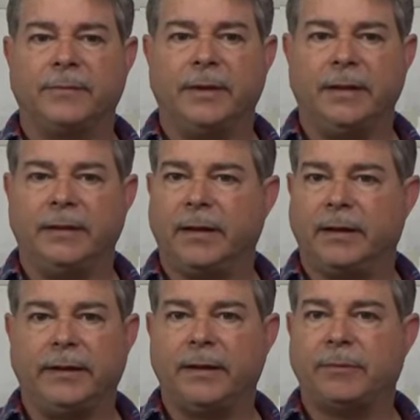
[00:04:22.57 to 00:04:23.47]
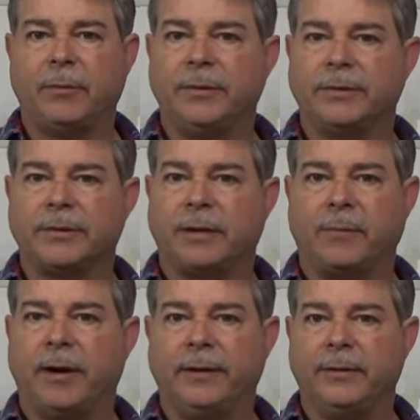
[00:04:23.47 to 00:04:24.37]
they cleaned up the windows like
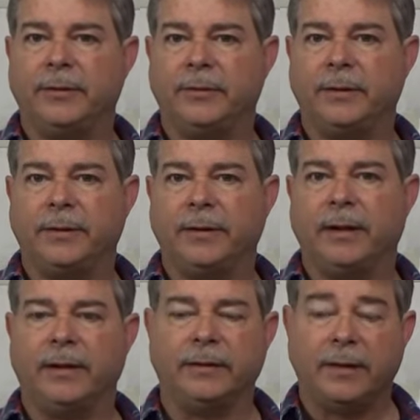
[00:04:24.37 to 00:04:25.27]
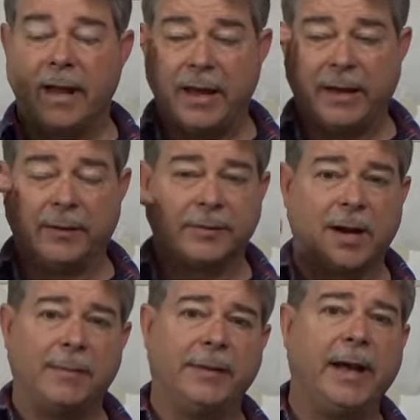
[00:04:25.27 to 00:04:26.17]
brand new. And on
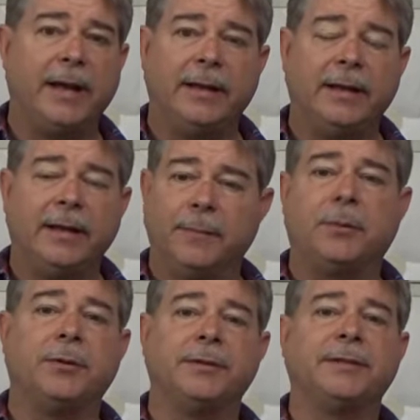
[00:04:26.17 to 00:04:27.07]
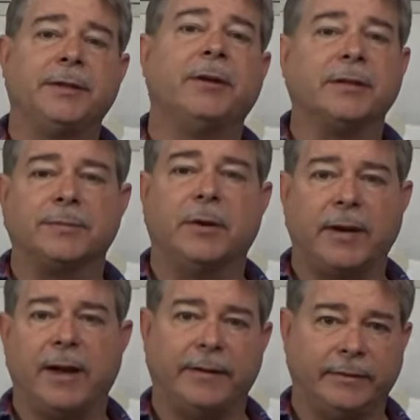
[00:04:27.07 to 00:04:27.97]
top of that, it pulled the cigarette smoke
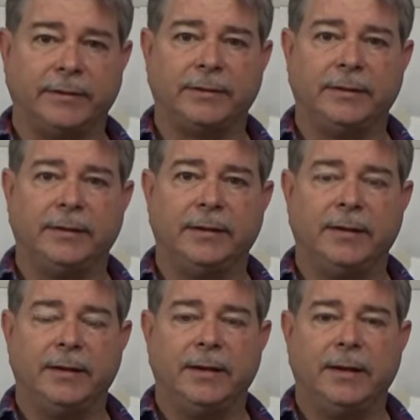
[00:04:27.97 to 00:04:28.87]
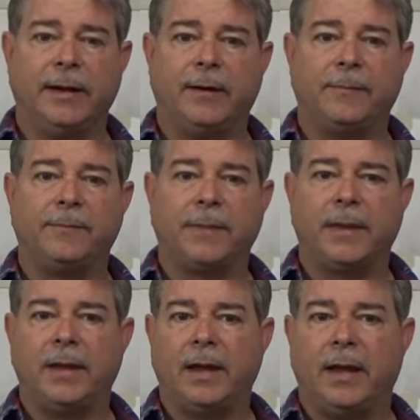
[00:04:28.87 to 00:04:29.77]
out of it. Now,
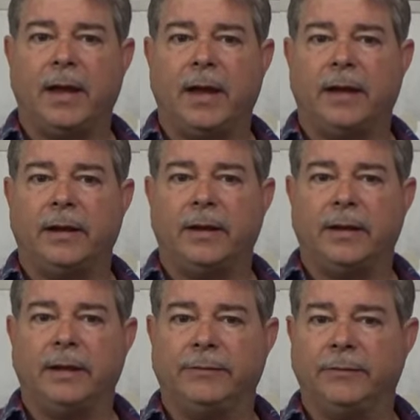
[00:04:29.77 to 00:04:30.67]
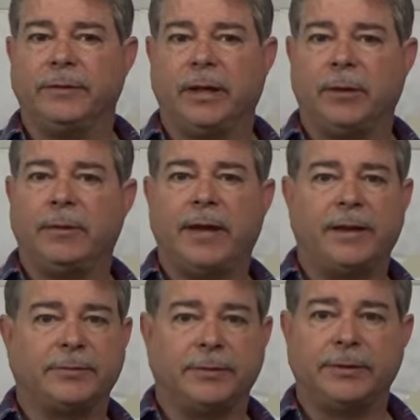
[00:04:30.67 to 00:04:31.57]
if you're dealing with a
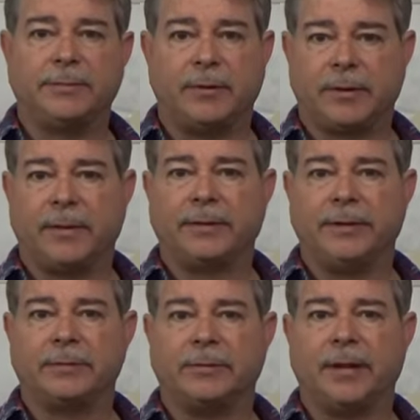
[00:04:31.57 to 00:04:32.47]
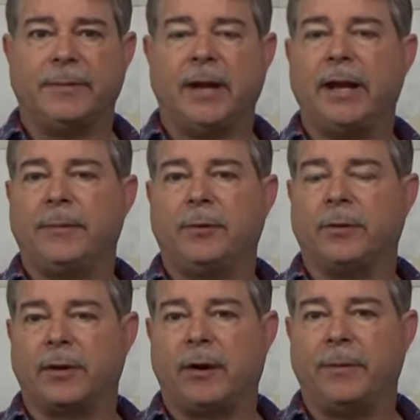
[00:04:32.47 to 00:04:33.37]
house really smoked like this one, I mean, I had to
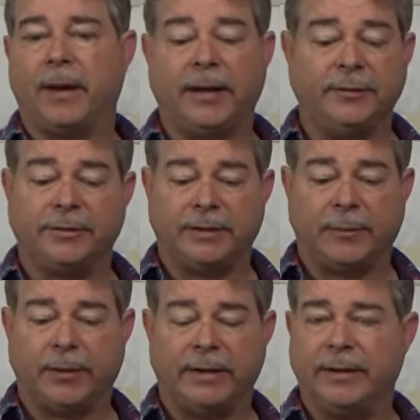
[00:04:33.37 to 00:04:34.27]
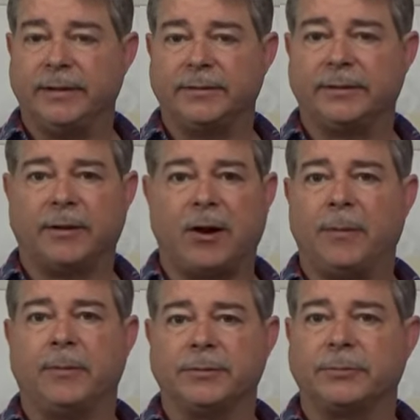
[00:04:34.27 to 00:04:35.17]
pull the carpet. What I did is the
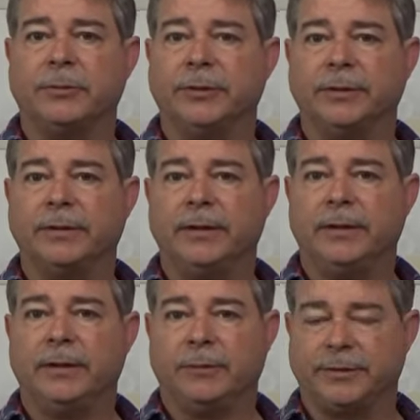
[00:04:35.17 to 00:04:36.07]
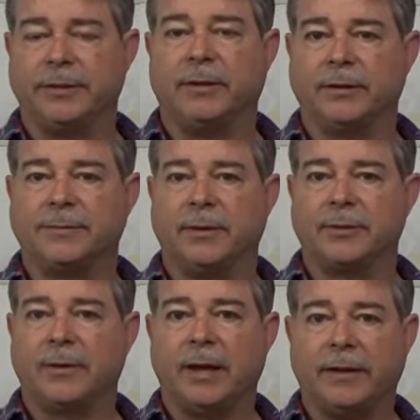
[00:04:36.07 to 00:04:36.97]
carpet was ruined with cigarette smoke,
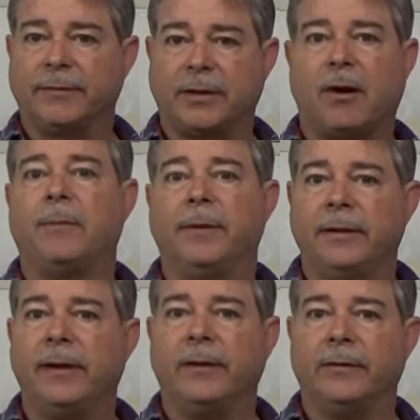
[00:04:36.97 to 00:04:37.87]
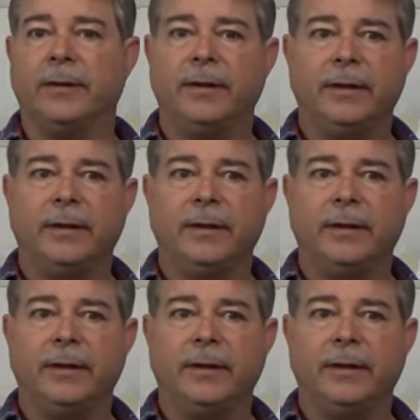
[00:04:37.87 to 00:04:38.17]
so I left the carpet down,